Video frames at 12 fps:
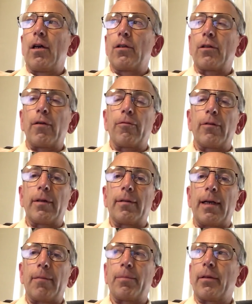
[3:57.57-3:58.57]
So, for
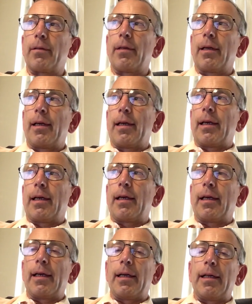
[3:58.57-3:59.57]
example,
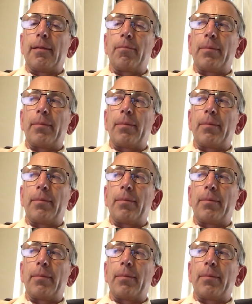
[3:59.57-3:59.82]
in